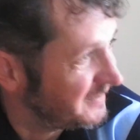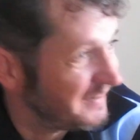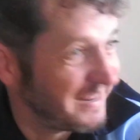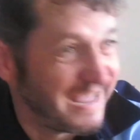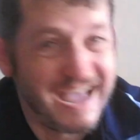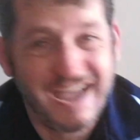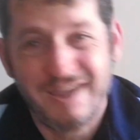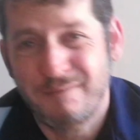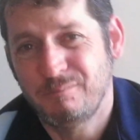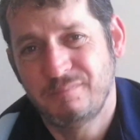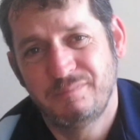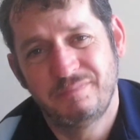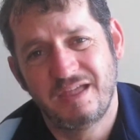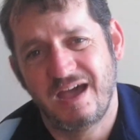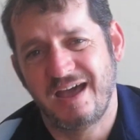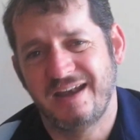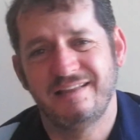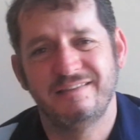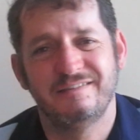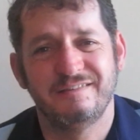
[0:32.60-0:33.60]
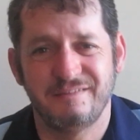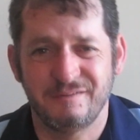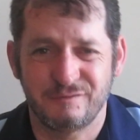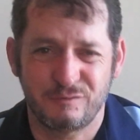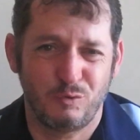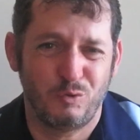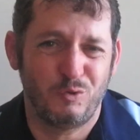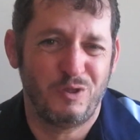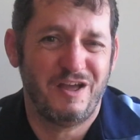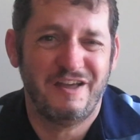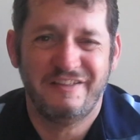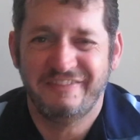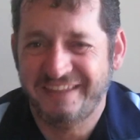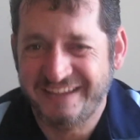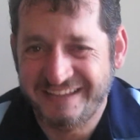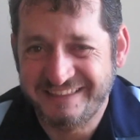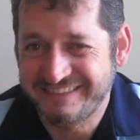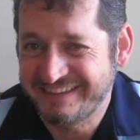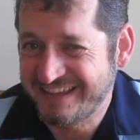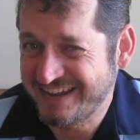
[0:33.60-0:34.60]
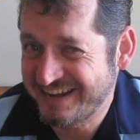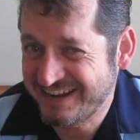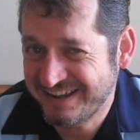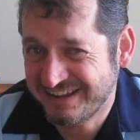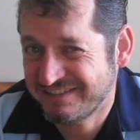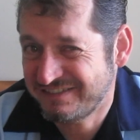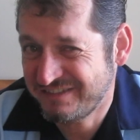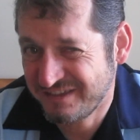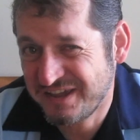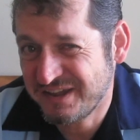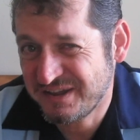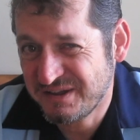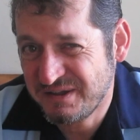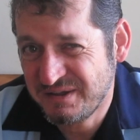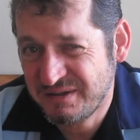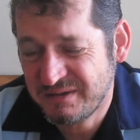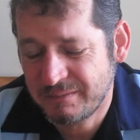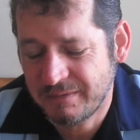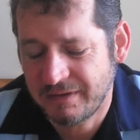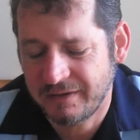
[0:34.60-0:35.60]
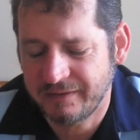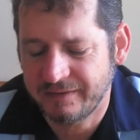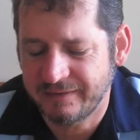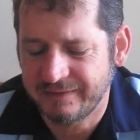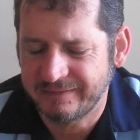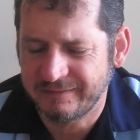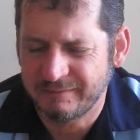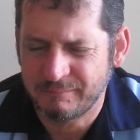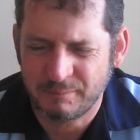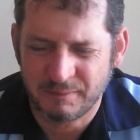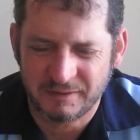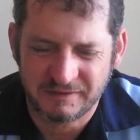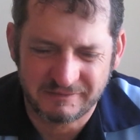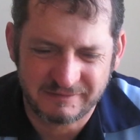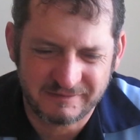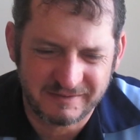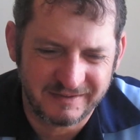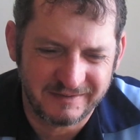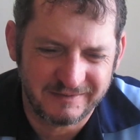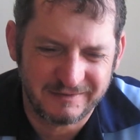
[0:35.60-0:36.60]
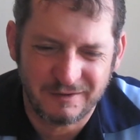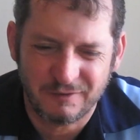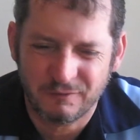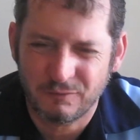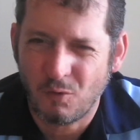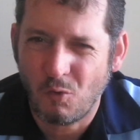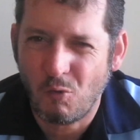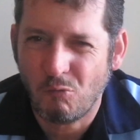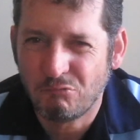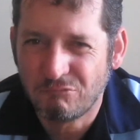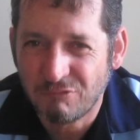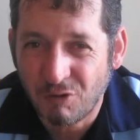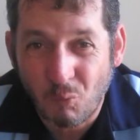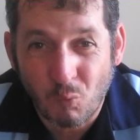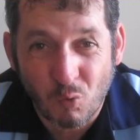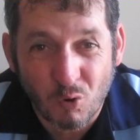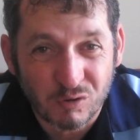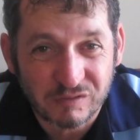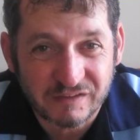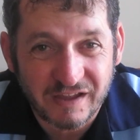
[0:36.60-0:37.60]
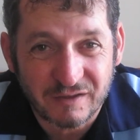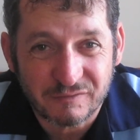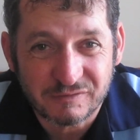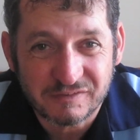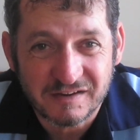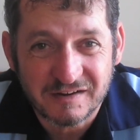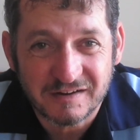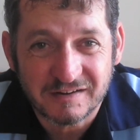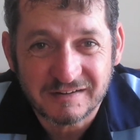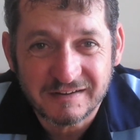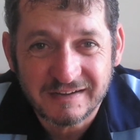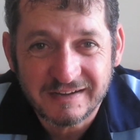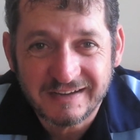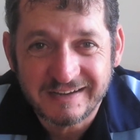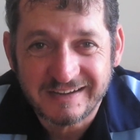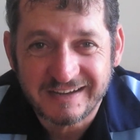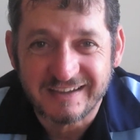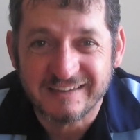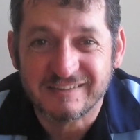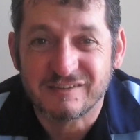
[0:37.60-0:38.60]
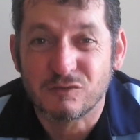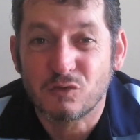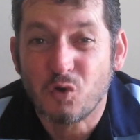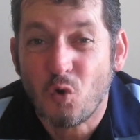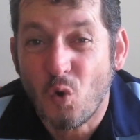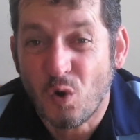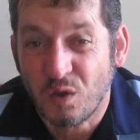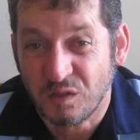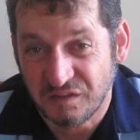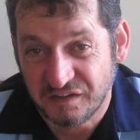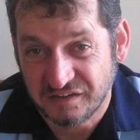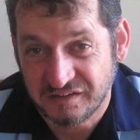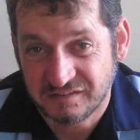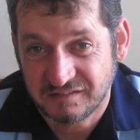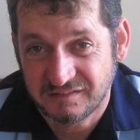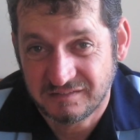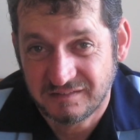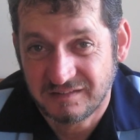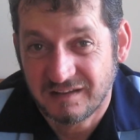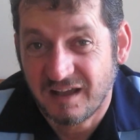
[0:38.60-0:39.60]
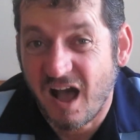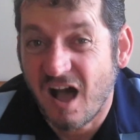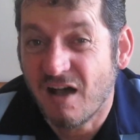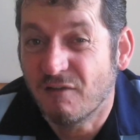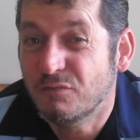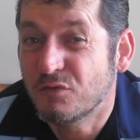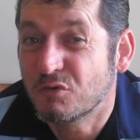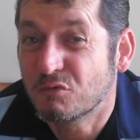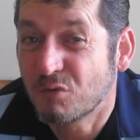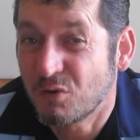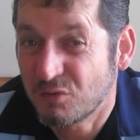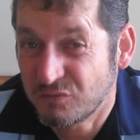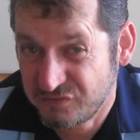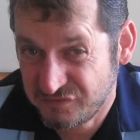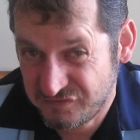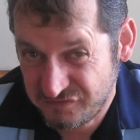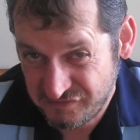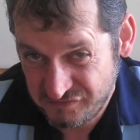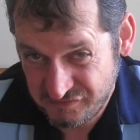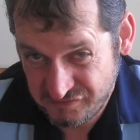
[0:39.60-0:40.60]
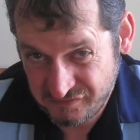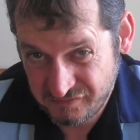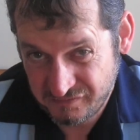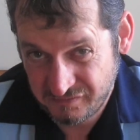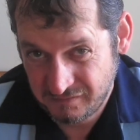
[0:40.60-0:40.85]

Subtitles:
I'm not into this whole online dating thing, but you know, the whole real world out there, it's a toilet of neuroses.